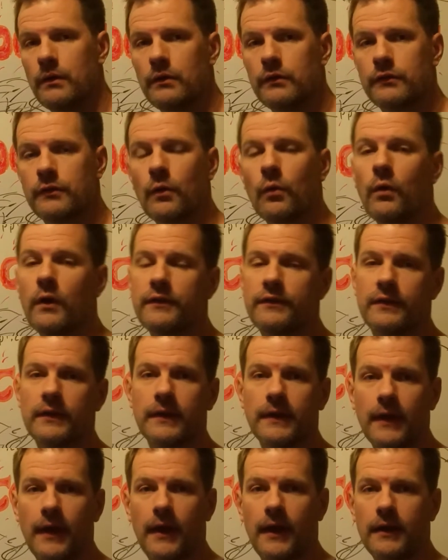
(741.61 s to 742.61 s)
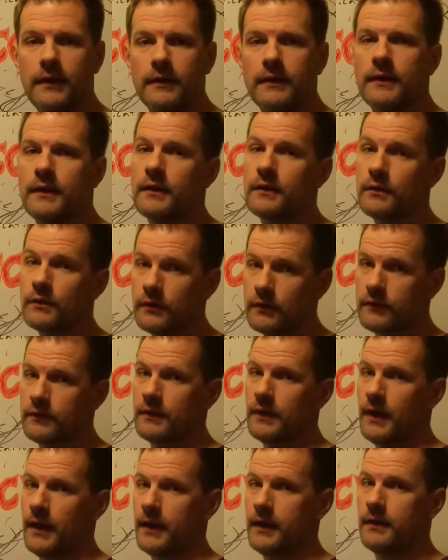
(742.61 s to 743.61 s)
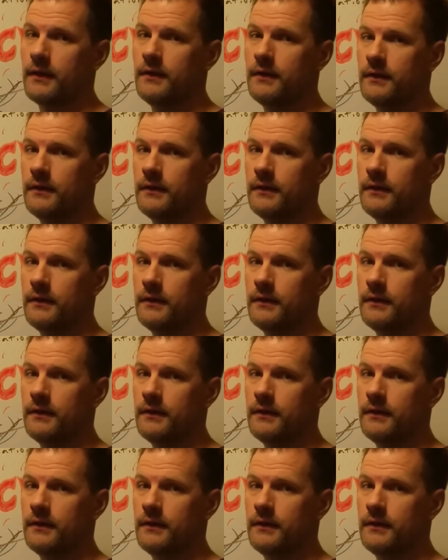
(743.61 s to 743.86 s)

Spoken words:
So once again, it looks like